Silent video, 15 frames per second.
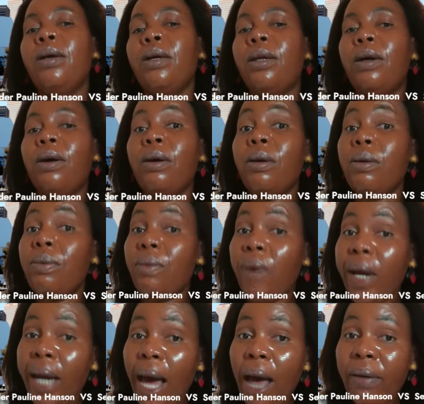You know, you
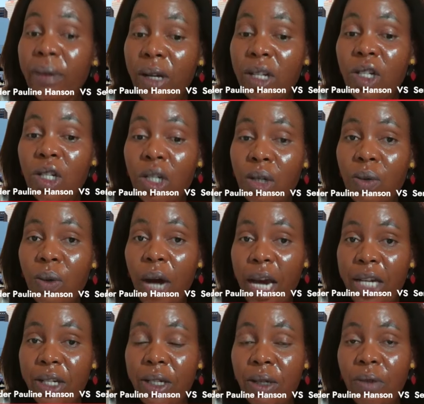want to have
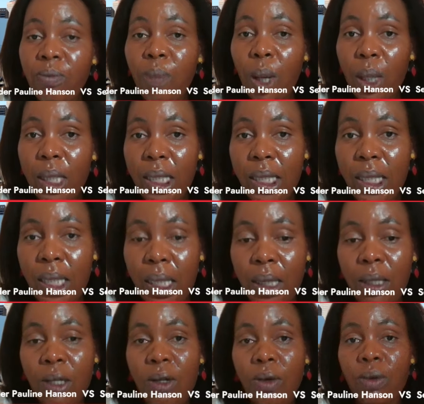continuation of policy,
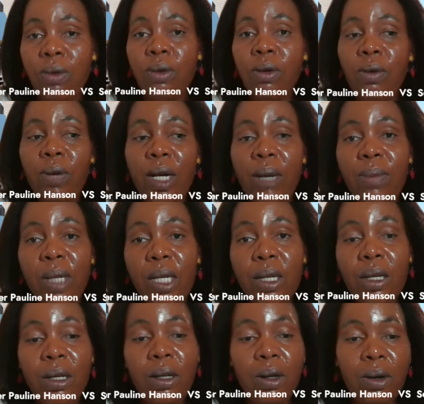you know, you don't want to
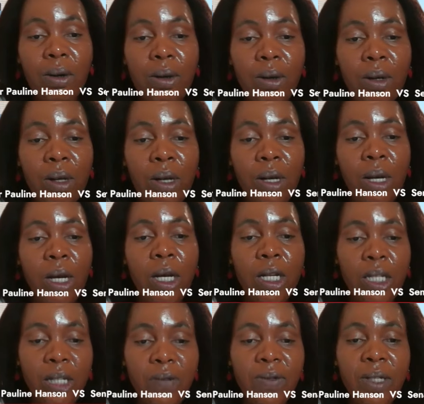be, you know,
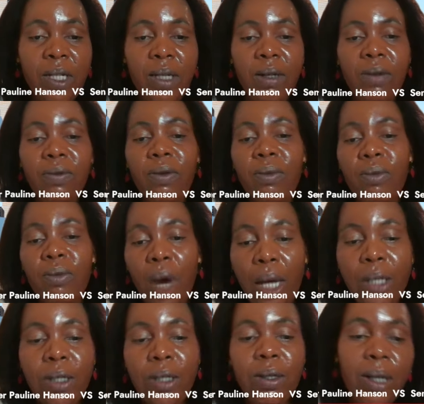shifting from
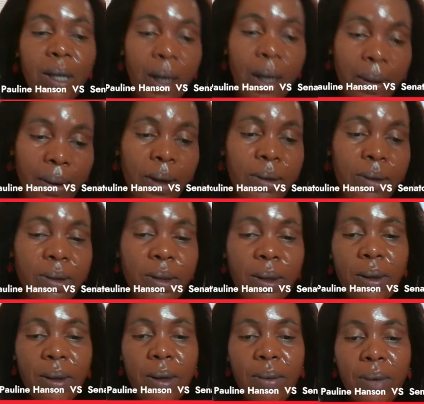one to the other. So
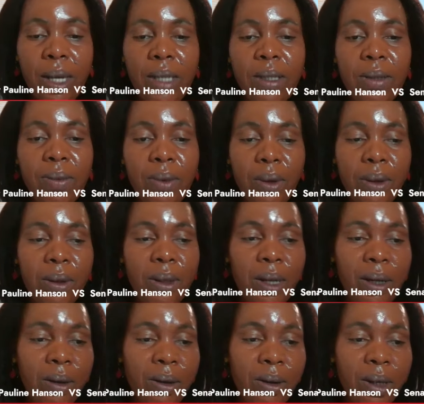otherwise you
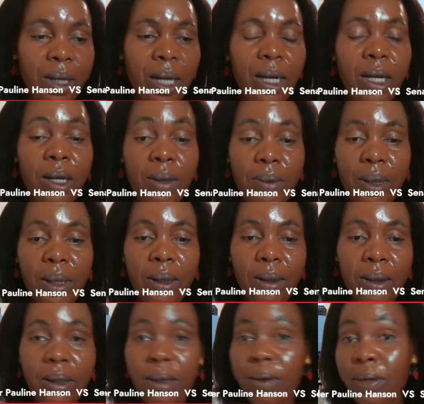won't get anywhere.
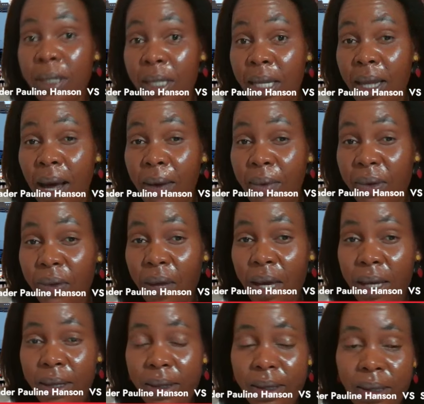You know, you see that with
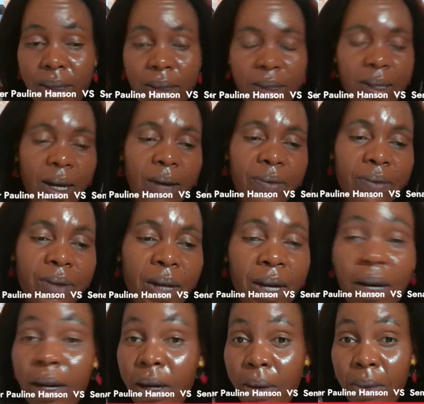ANC stuff
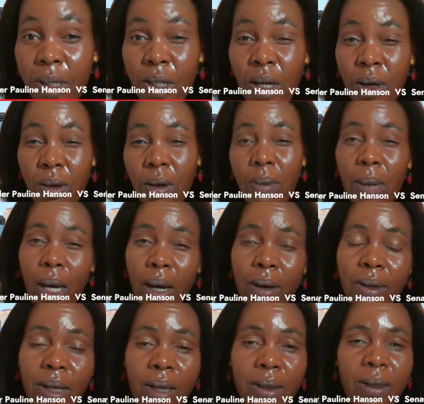I've been telling you
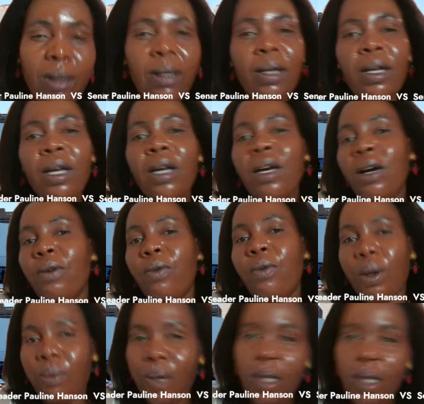about, that
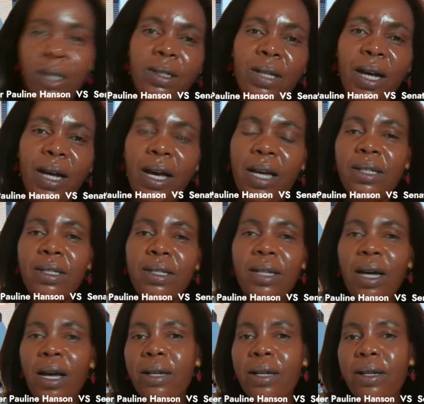one minister
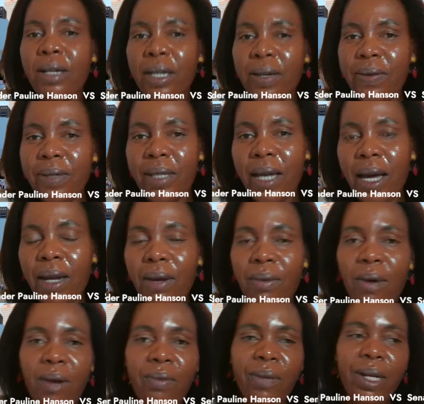leaves the other